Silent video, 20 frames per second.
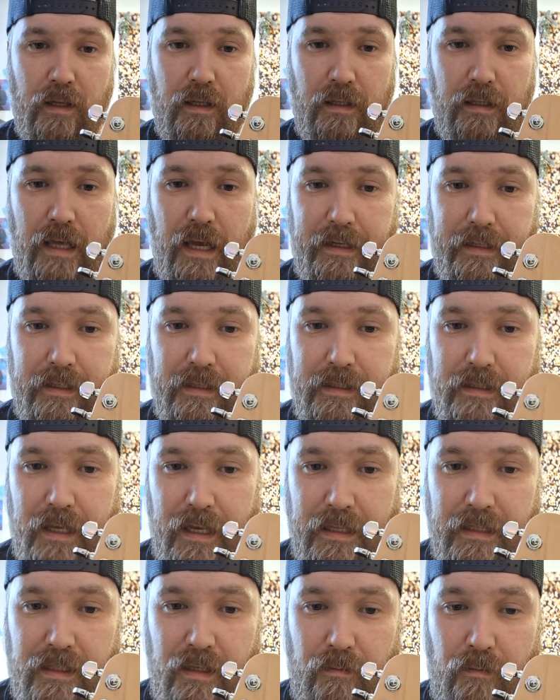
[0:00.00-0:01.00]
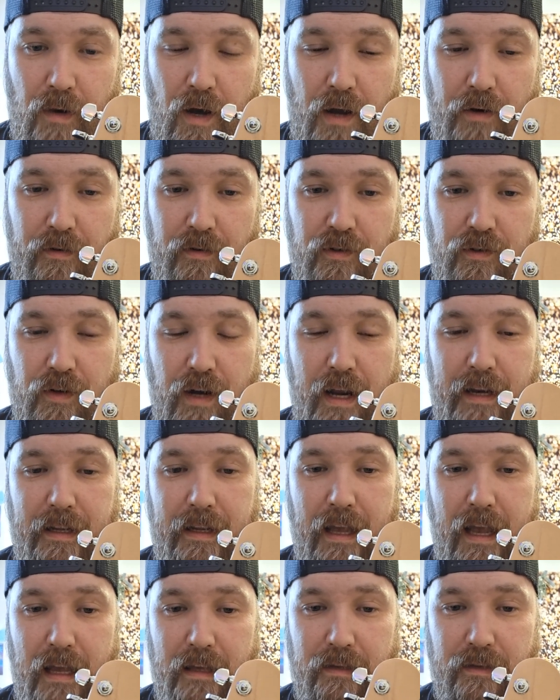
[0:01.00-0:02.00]
lettuce and some modern
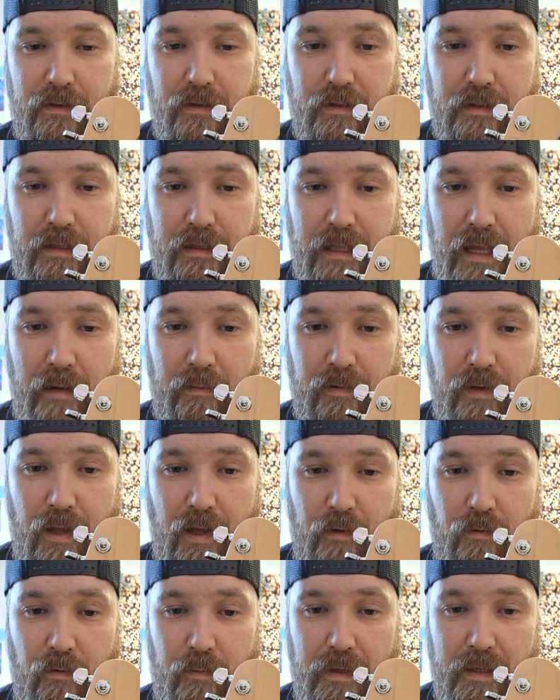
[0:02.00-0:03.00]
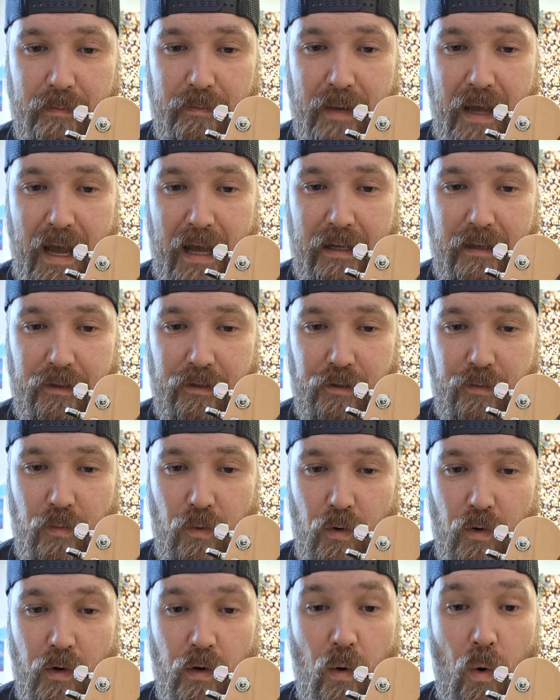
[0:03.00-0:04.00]
Stratocasters that plug will be back a little
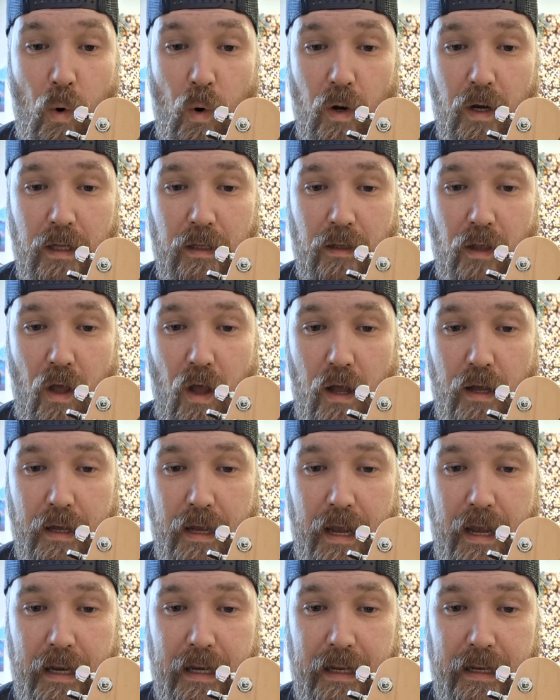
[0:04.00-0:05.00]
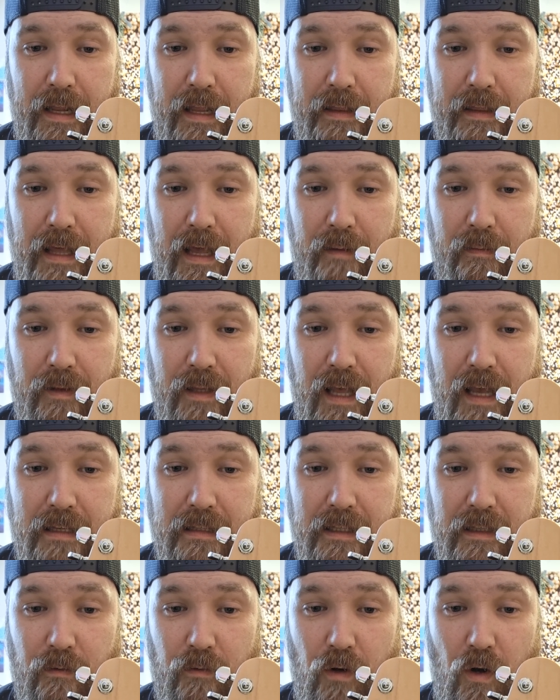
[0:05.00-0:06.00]
more or elongated, and that
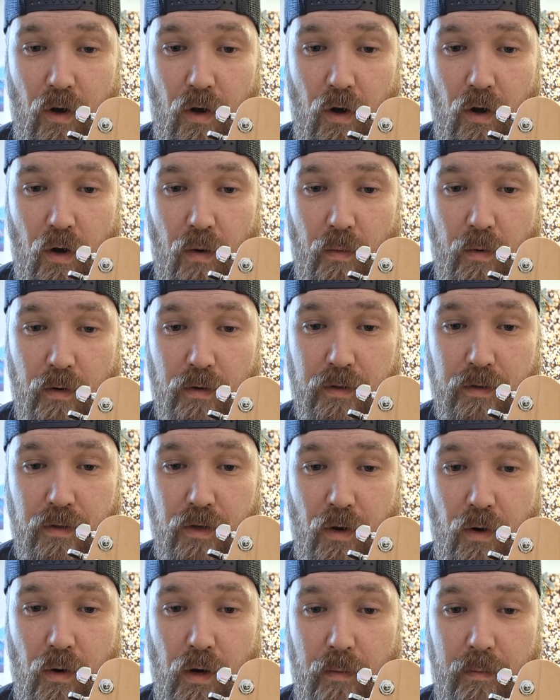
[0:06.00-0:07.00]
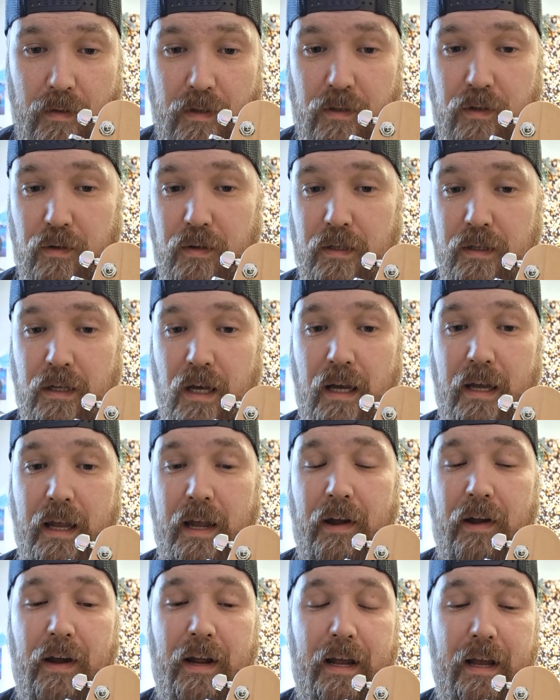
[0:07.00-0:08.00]
plastic will almost go up into the nut
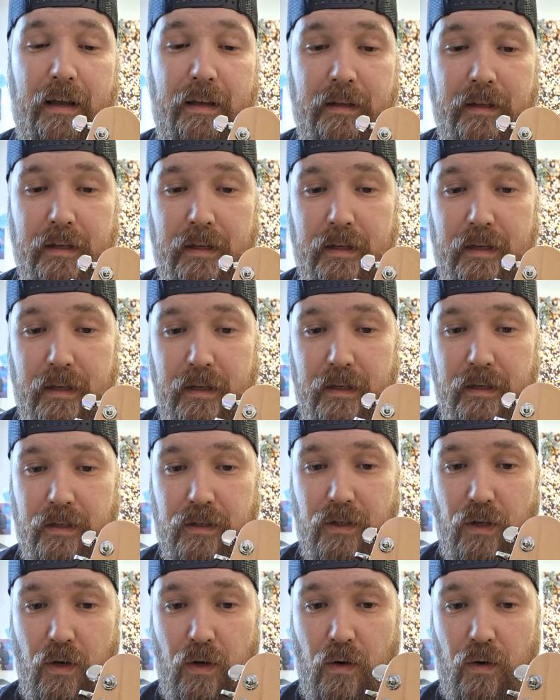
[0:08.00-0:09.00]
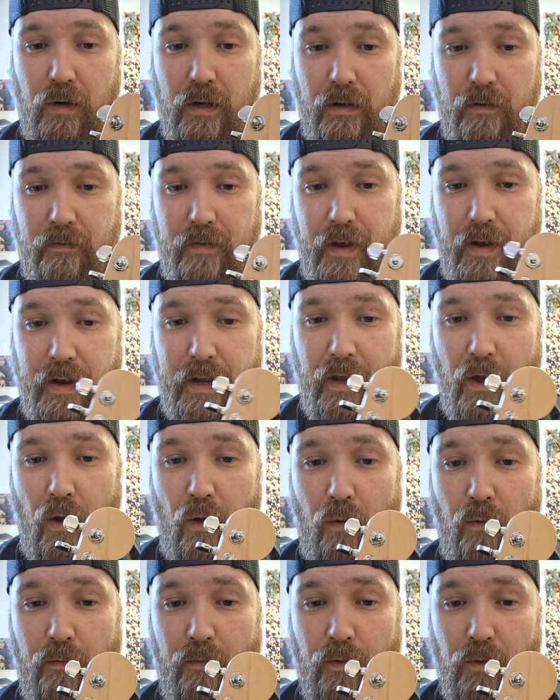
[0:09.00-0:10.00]
area. So very
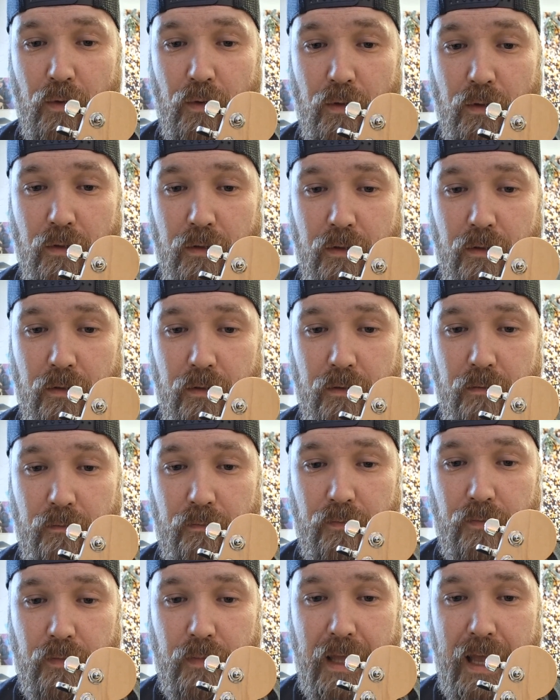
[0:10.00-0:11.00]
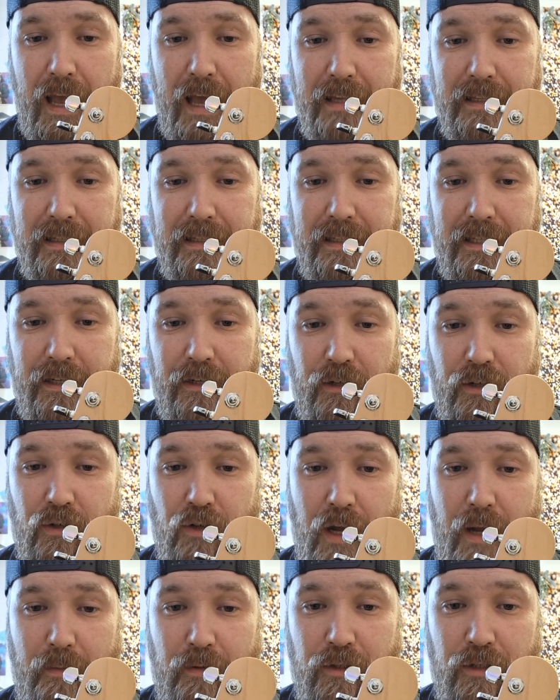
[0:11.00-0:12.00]
oval-esque
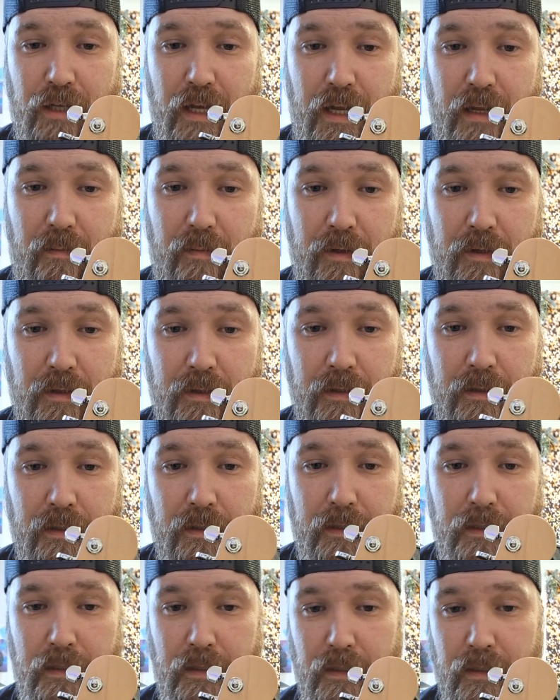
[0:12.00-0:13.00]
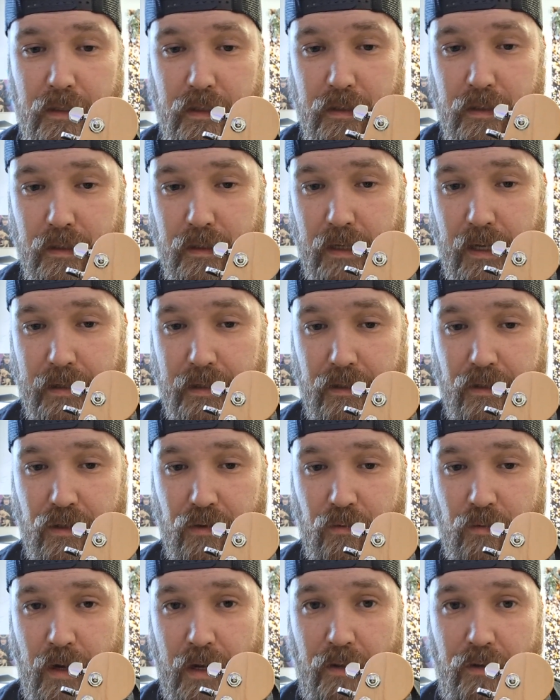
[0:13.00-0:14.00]
teardrop shape. They got the
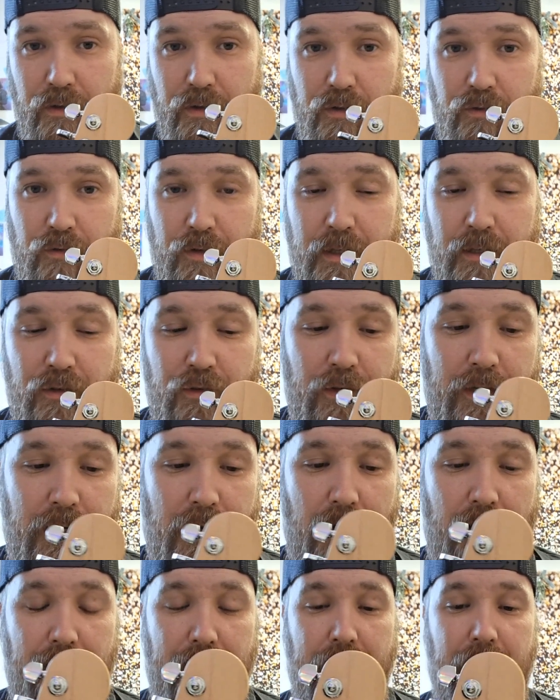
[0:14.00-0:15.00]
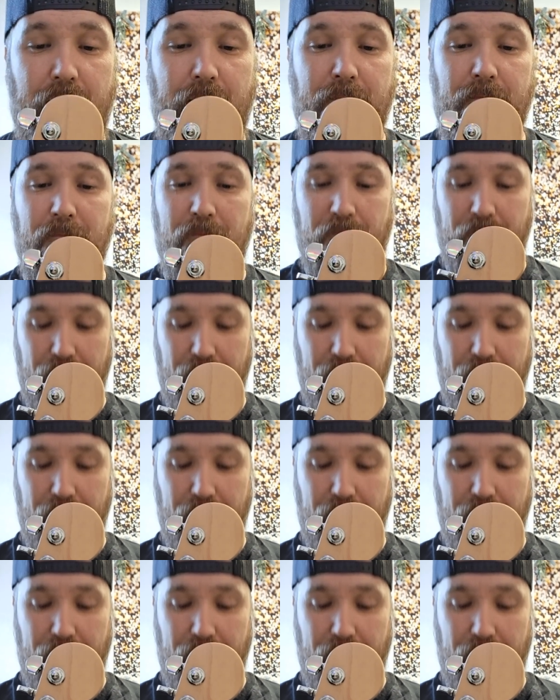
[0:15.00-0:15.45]
just regular string tree on there.